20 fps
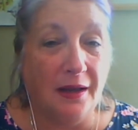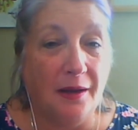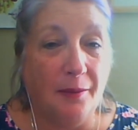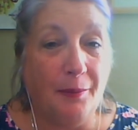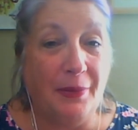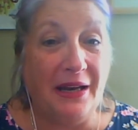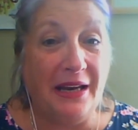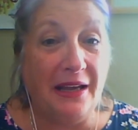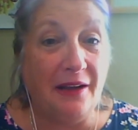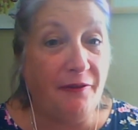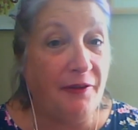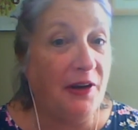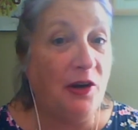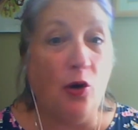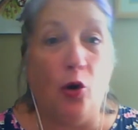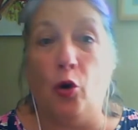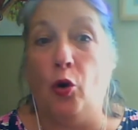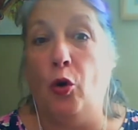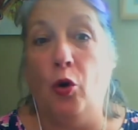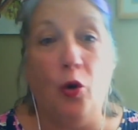Believe in
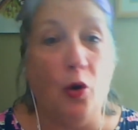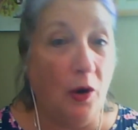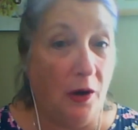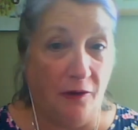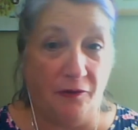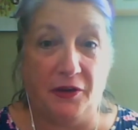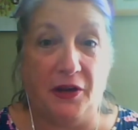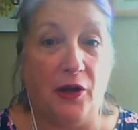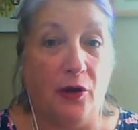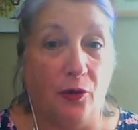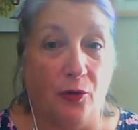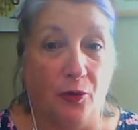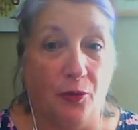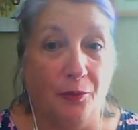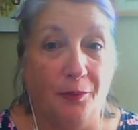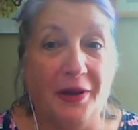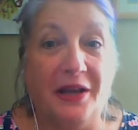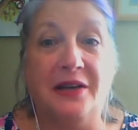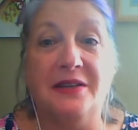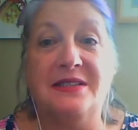all of you,
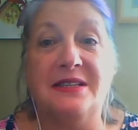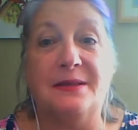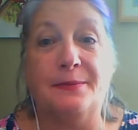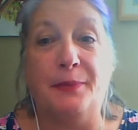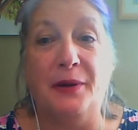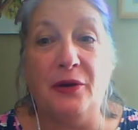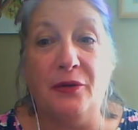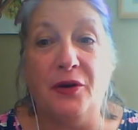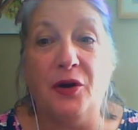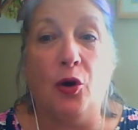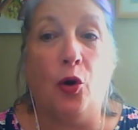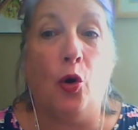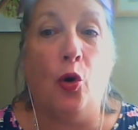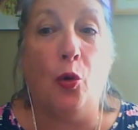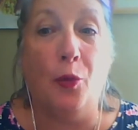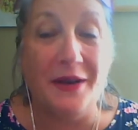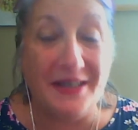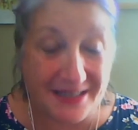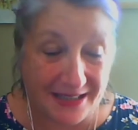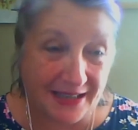because Spirit are
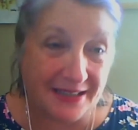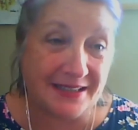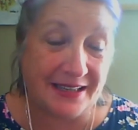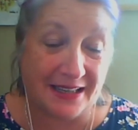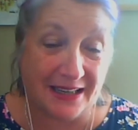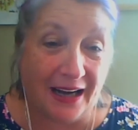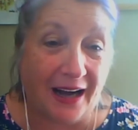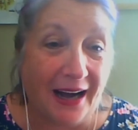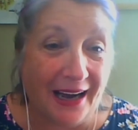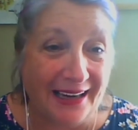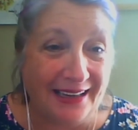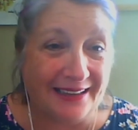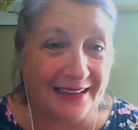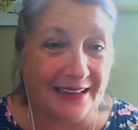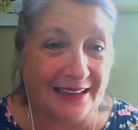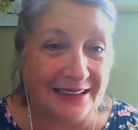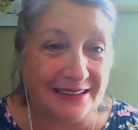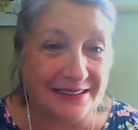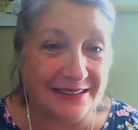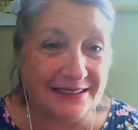always there to guide
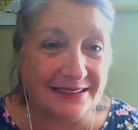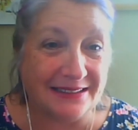us.